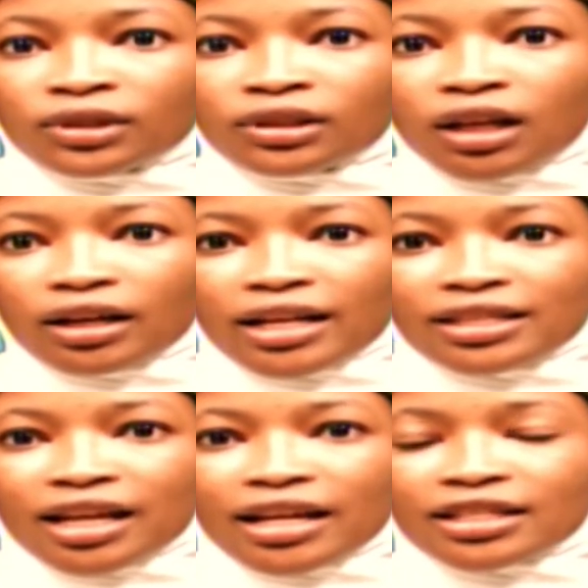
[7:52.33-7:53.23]
And
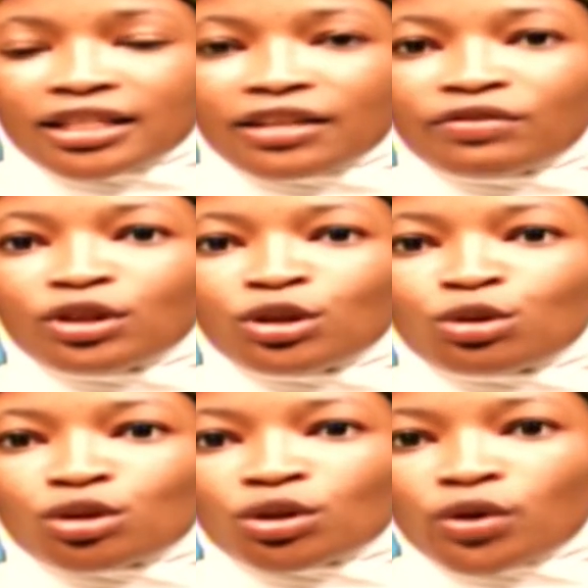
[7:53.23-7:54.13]
that ends the evening
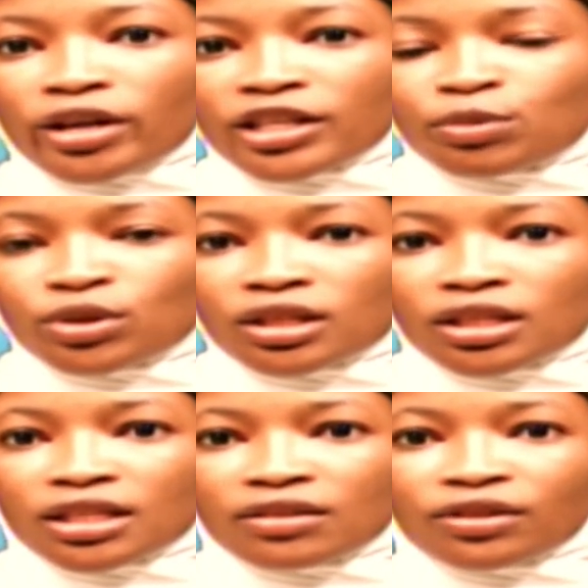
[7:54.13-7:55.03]
news on
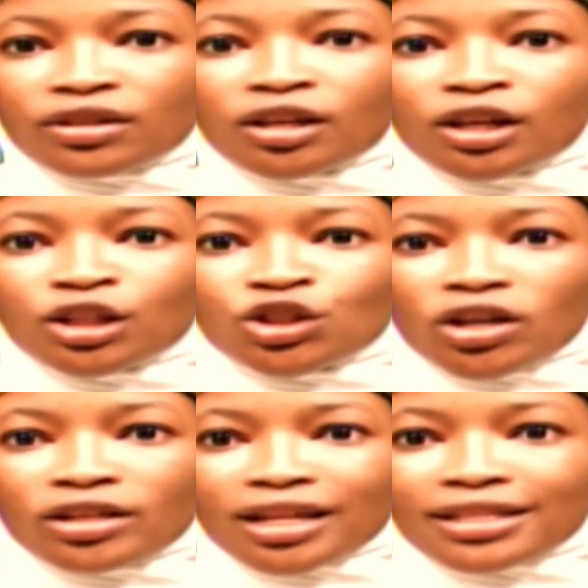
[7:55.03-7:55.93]
OSBC TV. Join
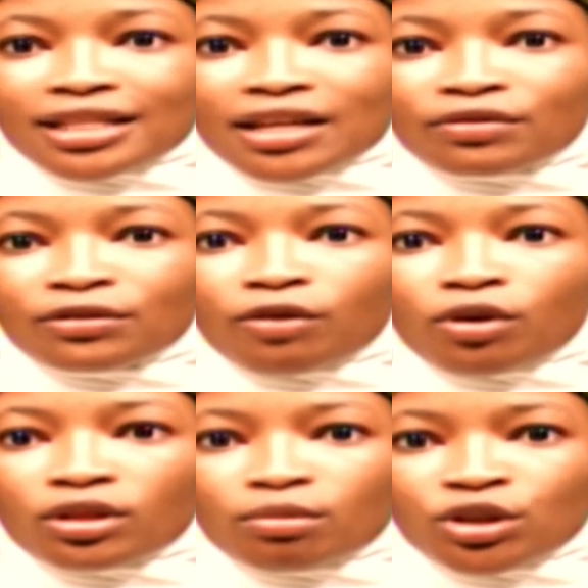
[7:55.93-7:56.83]
us at 7 for
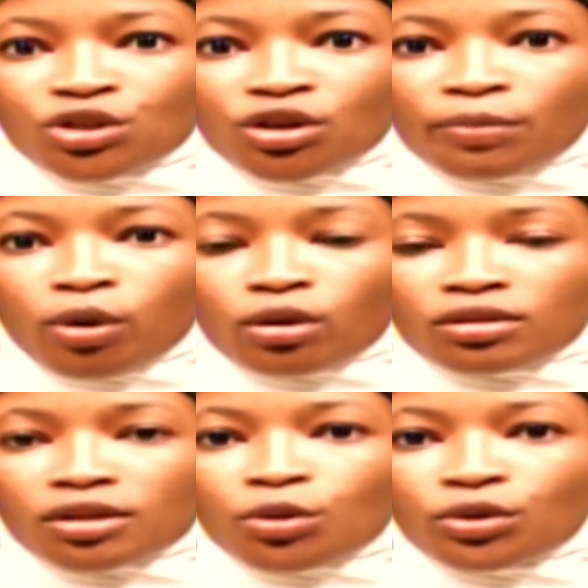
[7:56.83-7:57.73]
the major
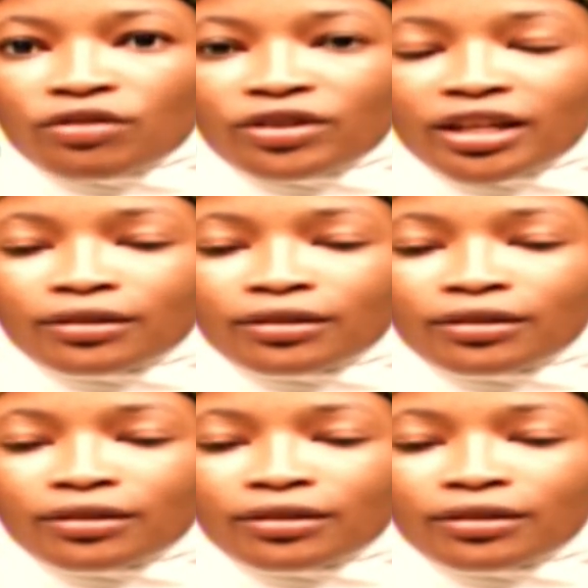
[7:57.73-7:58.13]
reports. Good evening.